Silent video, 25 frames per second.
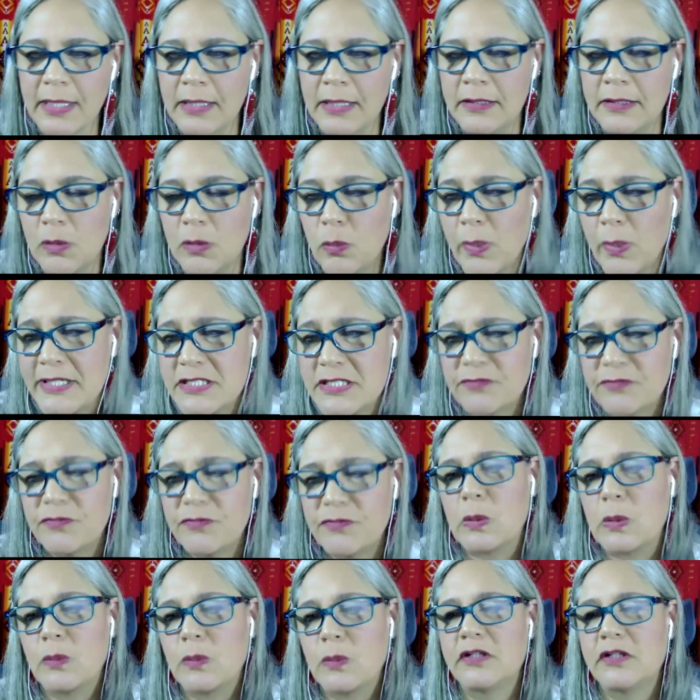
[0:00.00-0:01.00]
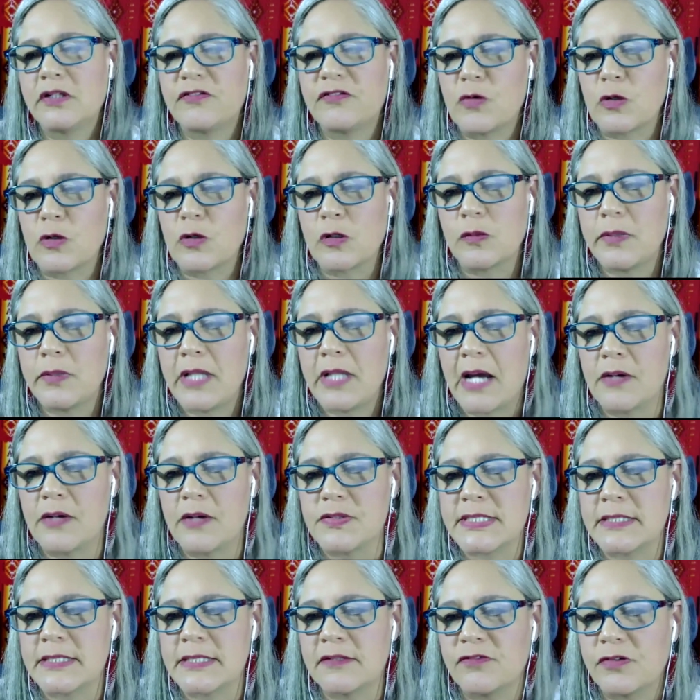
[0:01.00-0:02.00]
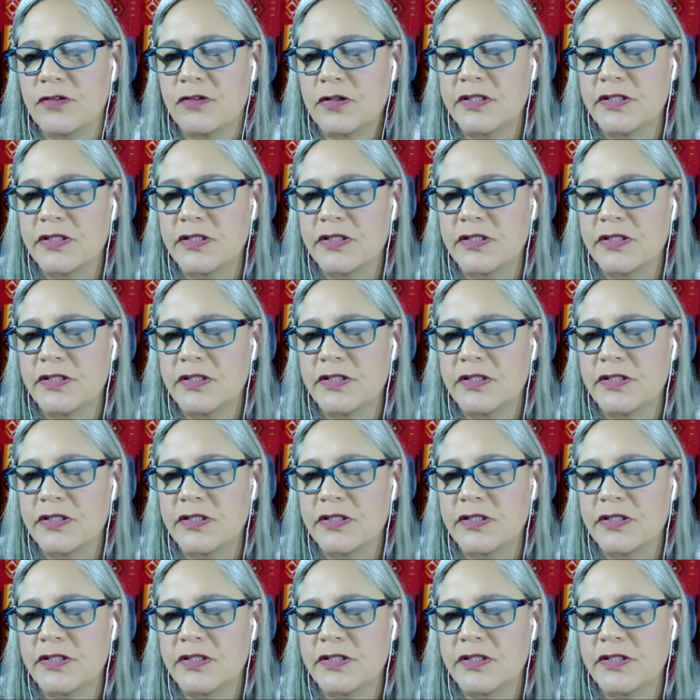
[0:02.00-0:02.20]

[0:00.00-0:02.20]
the ways forward affordable housing for